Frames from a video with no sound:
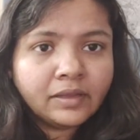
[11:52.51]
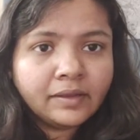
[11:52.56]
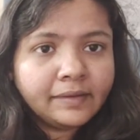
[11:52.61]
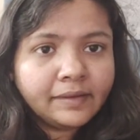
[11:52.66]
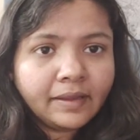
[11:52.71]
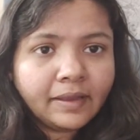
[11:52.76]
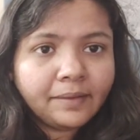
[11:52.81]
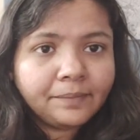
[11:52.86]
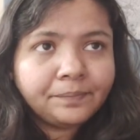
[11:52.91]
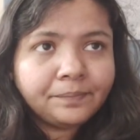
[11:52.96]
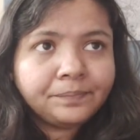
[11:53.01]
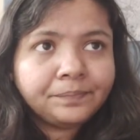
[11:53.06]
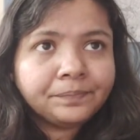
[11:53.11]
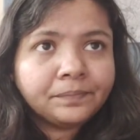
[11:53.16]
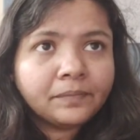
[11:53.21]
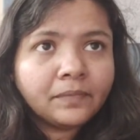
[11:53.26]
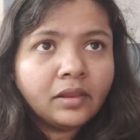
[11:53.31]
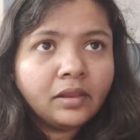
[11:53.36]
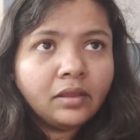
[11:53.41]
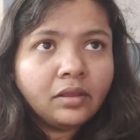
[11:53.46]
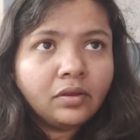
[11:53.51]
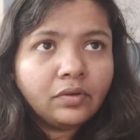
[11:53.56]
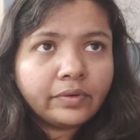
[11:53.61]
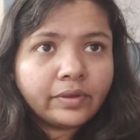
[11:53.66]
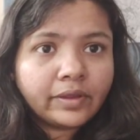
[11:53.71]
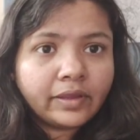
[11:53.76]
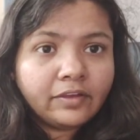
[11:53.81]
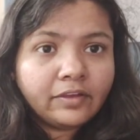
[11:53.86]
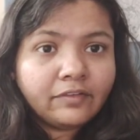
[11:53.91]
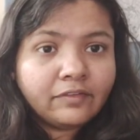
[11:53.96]
yeah.
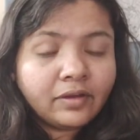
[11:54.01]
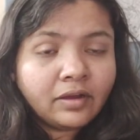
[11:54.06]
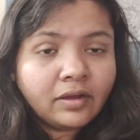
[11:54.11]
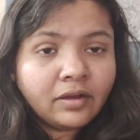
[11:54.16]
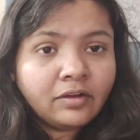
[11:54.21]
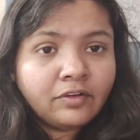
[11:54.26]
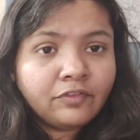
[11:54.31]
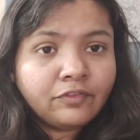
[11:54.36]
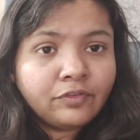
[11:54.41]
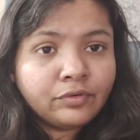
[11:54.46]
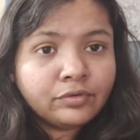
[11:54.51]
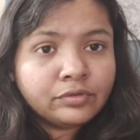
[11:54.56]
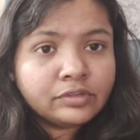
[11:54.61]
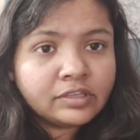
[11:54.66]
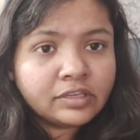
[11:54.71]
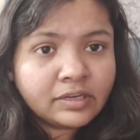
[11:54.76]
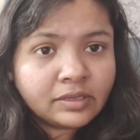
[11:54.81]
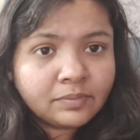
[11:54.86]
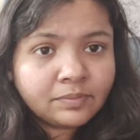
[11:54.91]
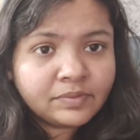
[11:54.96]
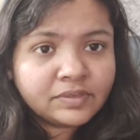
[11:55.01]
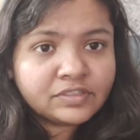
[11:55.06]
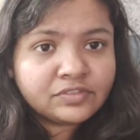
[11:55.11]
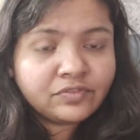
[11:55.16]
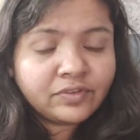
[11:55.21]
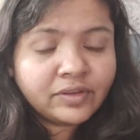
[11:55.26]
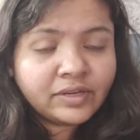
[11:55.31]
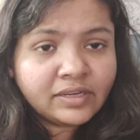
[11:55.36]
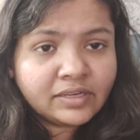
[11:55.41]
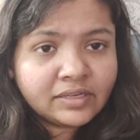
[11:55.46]
Okay, fourth step is
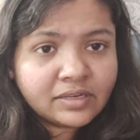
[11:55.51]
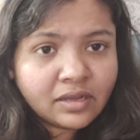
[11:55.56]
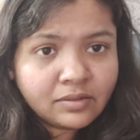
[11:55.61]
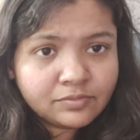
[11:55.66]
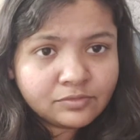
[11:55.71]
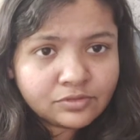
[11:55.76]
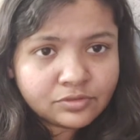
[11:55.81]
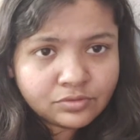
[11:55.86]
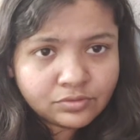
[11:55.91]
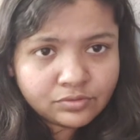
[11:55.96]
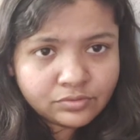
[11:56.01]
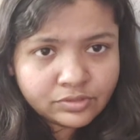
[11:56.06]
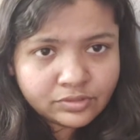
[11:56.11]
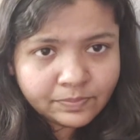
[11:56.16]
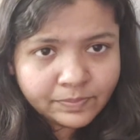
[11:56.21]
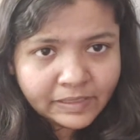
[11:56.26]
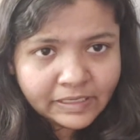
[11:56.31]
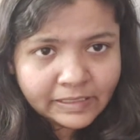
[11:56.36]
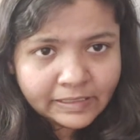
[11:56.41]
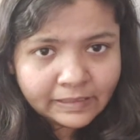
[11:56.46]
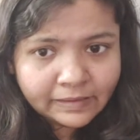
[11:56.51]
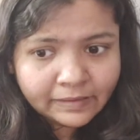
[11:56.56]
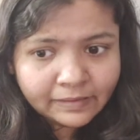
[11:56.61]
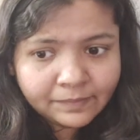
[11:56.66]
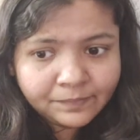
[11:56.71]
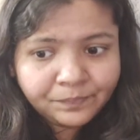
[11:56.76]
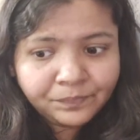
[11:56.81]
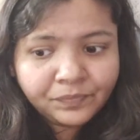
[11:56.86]
when it comes to speaking.